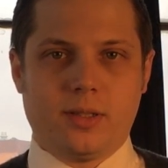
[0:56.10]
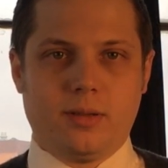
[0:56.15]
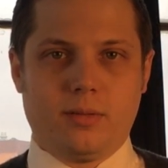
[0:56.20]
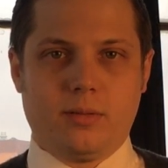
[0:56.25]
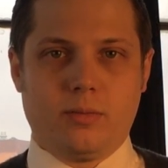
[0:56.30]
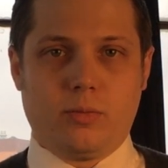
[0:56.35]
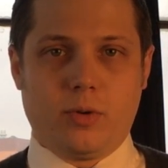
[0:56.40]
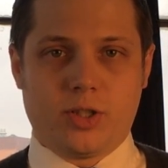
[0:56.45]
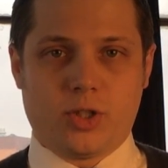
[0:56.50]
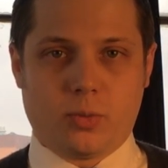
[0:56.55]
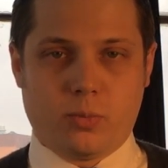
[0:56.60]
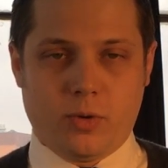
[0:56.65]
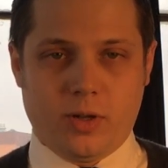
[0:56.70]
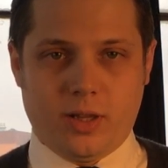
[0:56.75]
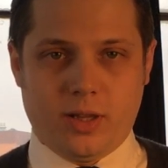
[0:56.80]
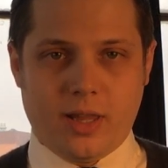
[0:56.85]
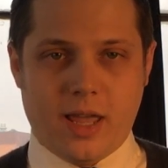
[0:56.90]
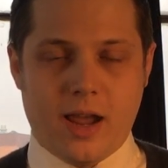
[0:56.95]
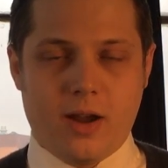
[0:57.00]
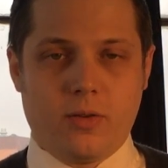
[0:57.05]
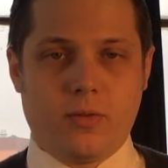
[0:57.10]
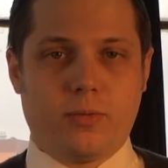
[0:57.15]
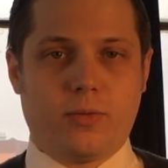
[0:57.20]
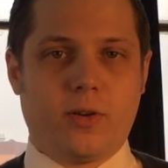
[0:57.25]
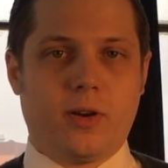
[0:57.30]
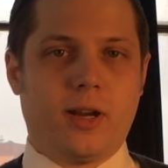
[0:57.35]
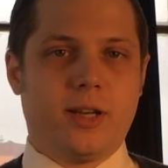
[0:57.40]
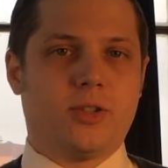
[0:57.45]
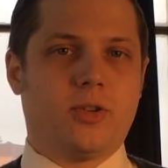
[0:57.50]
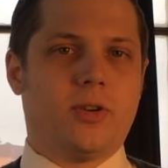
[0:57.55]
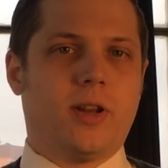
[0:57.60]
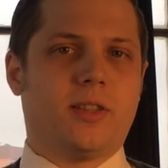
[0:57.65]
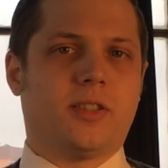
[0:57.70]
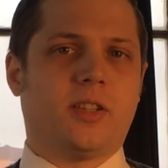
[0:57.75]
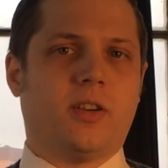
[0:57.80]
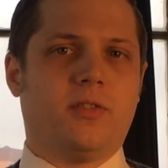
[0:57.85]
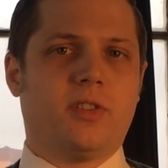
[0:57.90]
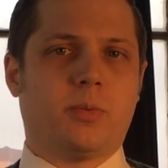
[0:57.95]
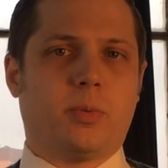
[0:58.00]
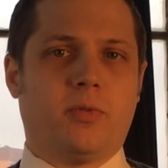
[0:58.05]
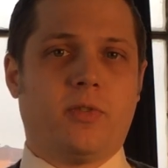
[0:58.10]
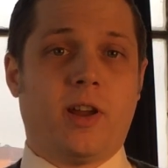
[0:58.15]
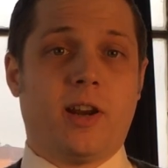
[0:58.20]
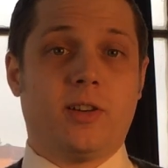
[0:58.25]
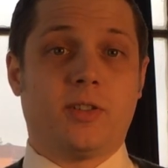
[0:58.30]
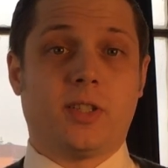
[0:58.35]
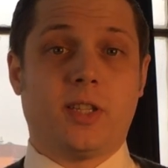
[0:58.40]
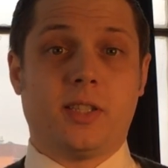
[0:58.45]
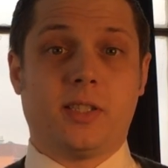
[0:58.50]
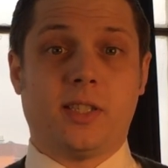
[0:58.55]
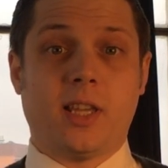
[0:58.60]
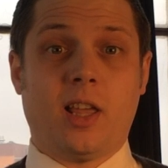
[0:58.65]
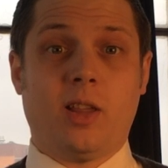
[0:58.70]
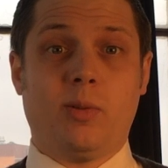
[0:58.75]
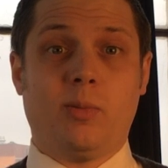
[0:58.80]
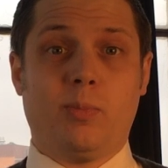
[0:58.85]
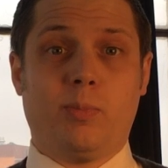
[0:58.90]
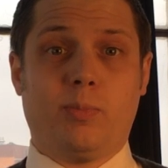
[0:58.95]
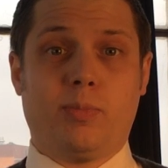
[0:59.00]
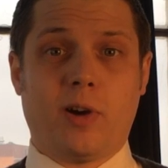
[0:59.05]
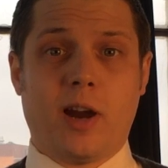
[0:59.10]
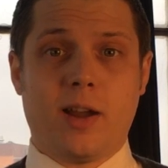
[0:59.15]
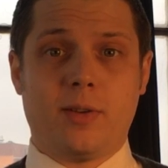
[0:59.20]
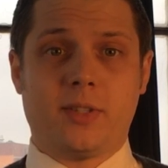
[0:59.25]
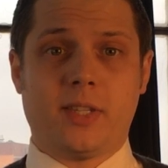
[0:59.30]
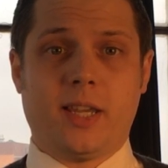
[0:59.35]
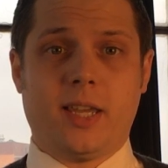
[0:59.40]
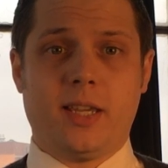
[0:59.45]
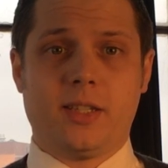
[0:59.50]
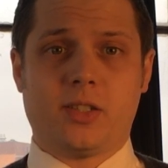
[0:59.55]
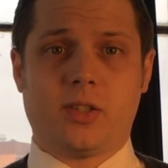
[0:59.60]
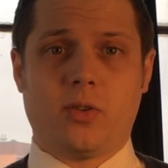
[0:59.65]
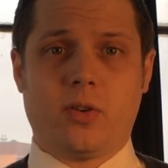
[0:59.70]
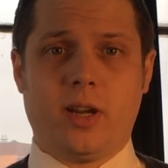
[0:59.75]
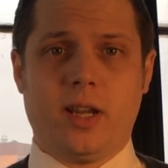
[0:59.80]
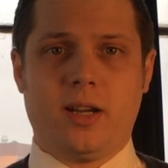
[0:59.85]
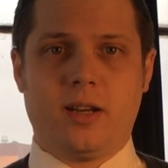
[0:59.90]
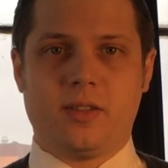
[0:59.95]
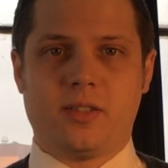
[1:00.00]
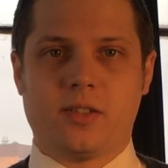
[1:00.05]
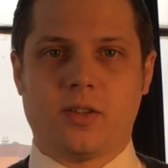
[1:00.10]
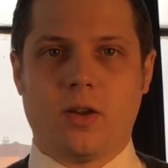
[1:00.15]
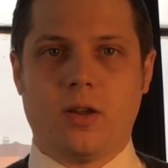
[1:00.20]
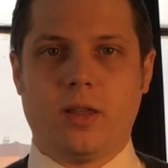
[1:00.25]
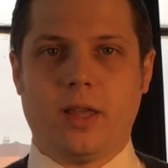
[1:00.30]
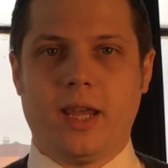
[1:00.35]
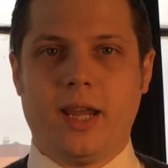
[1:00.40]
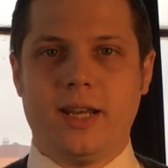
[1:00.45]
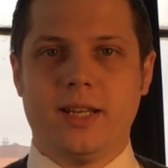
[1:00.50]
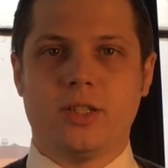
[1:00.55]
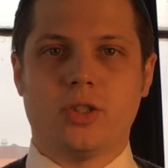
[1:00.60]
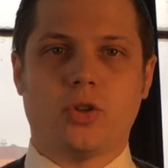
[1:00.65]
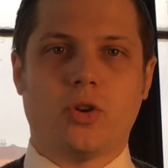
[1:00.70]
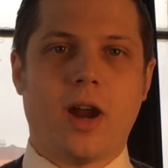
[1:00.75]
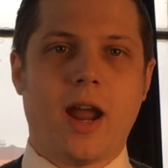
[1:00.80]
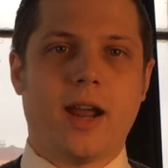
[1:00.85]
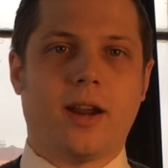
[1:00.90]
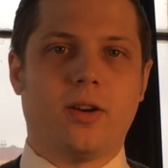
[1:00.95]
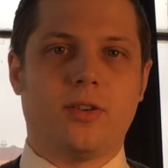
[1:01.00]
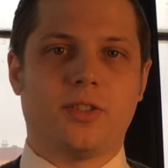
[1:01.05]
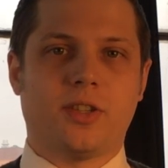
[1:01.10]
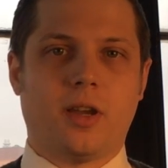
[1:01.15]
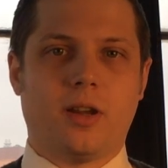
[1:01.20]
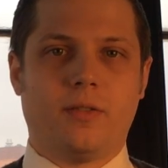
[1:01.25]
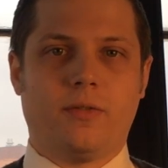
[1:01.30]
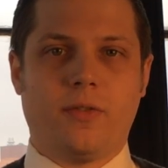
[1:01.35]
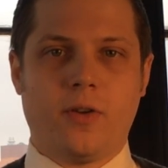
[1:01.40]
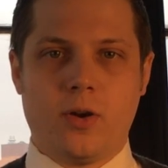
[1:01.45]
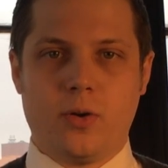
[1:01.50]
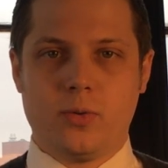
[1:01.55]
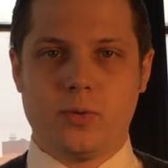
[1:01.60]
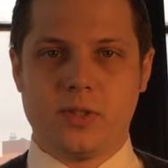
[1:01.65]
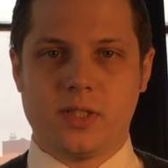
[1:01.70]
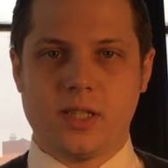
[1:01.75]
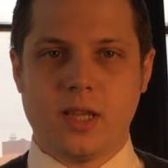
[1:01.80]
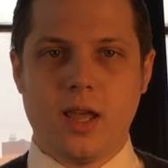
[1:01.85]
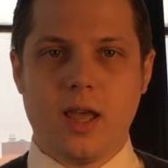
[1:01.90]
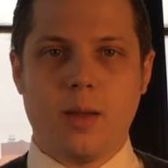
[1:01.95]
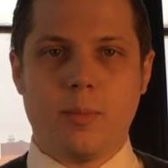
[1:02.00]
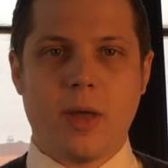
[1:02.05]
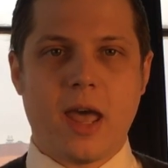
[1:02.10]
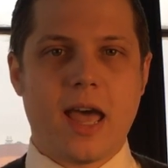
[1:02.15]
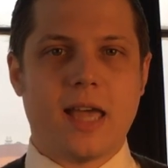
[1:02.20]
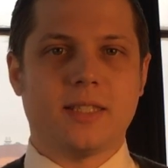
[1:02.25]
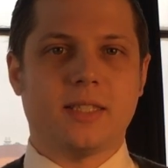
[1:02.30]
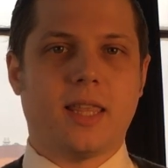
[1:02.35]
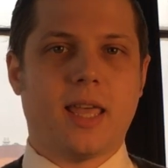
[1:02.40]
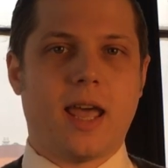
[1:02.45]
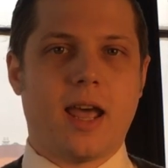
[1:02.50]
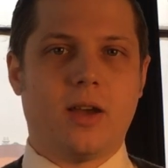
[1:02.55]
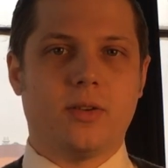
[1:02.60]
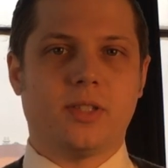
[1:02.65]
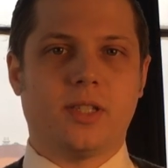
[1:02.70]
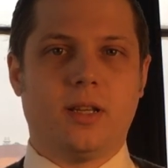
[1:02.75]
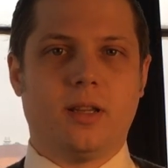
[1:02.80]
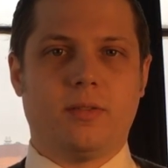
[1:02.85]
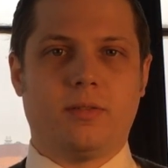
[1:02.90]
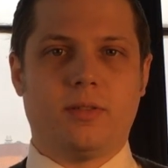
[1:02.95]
which will allow for internet service providers to sell browsing history and install hidden trackers on phones, passed the House in a